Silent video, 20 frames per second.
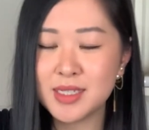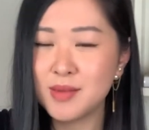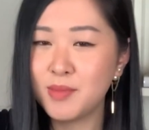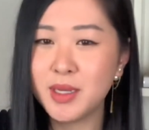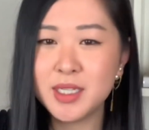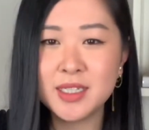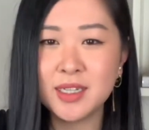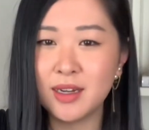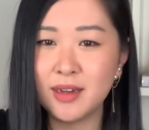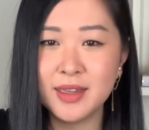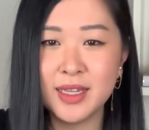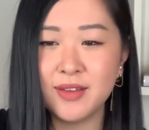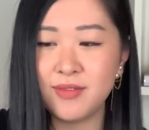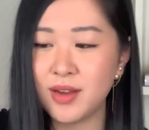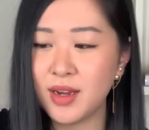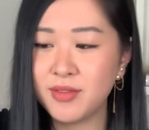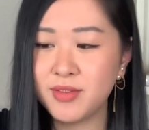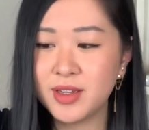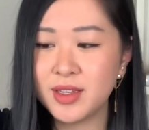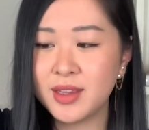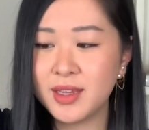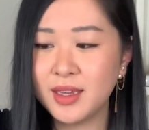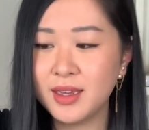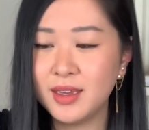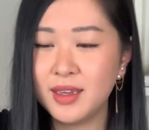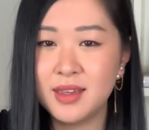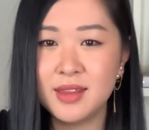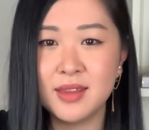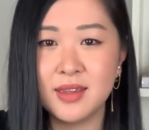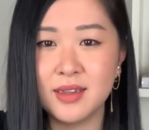I mentioned, I'll leave everything
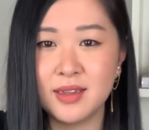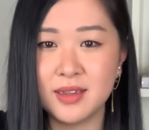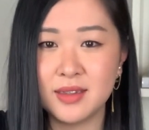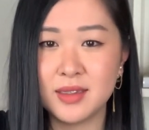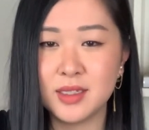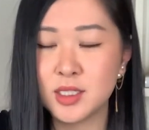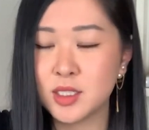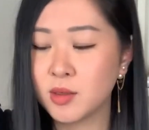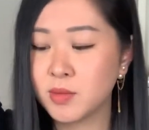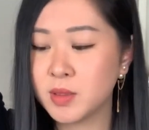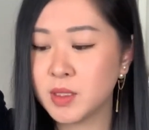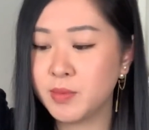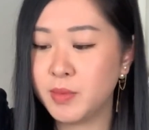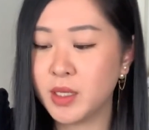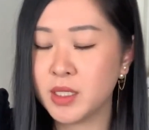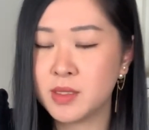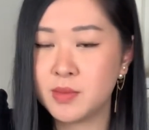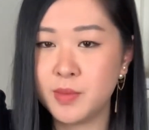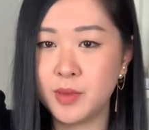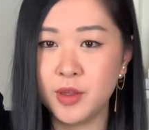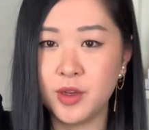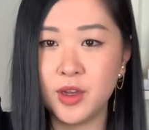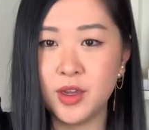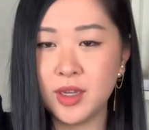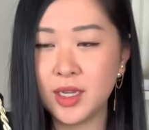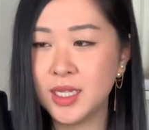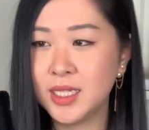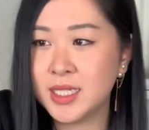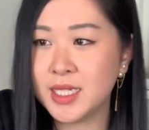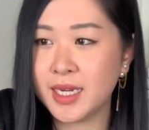in the description box below. You
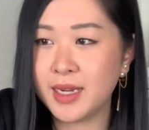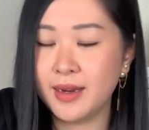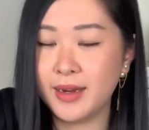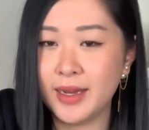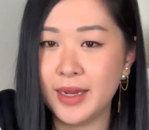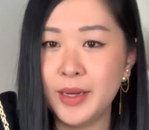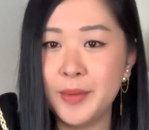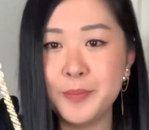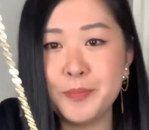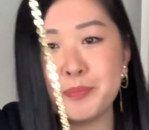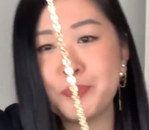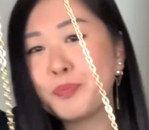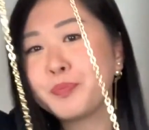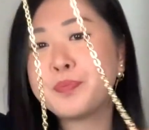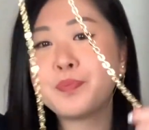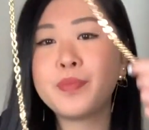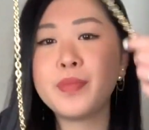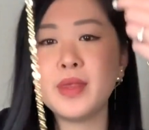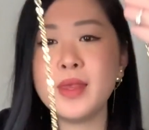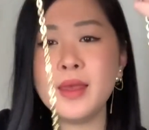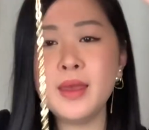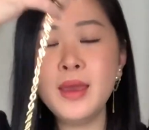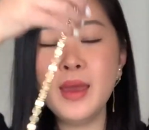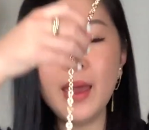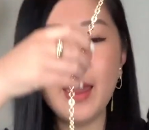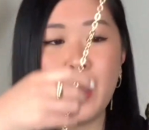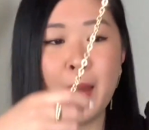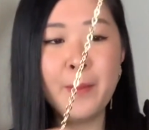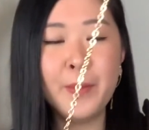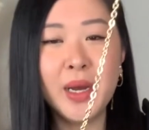can check it out.
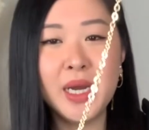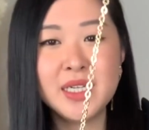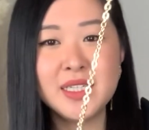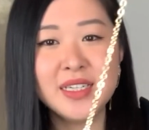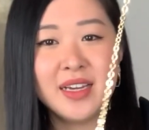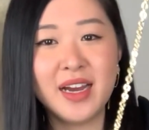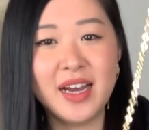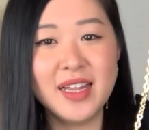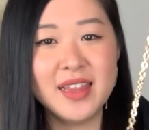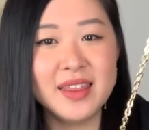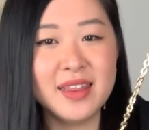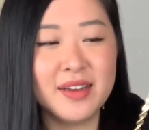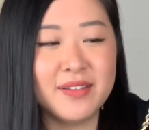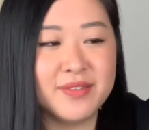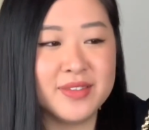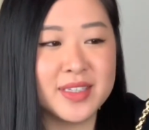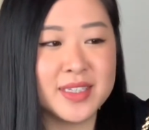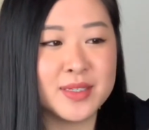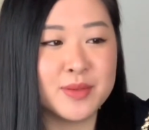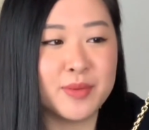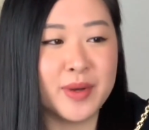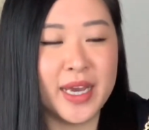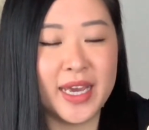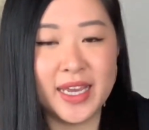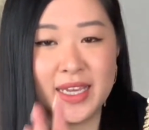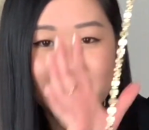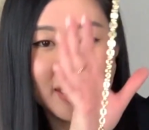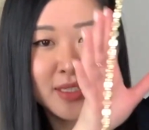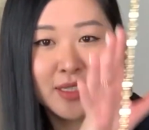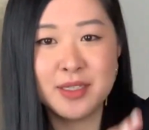But yeah, I love this
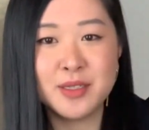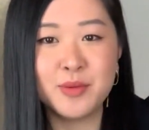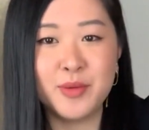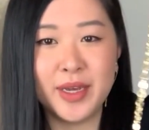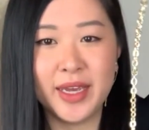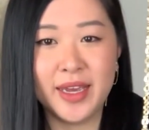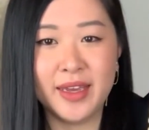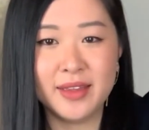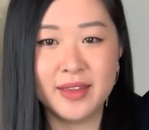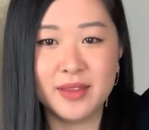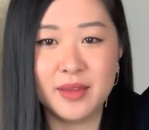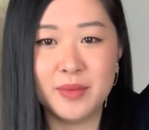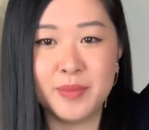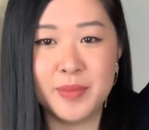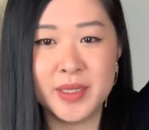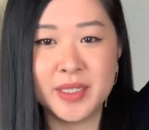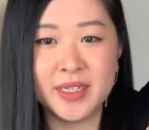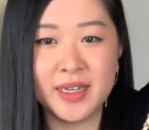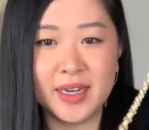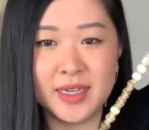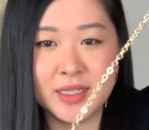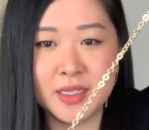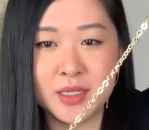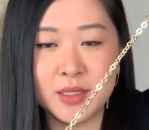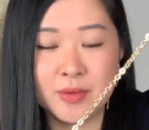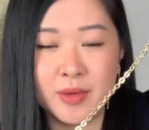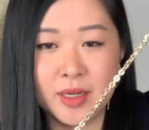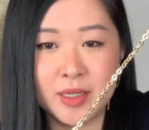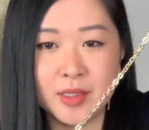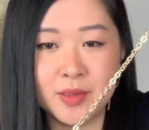way to wear the pochette
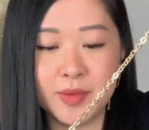accessoire as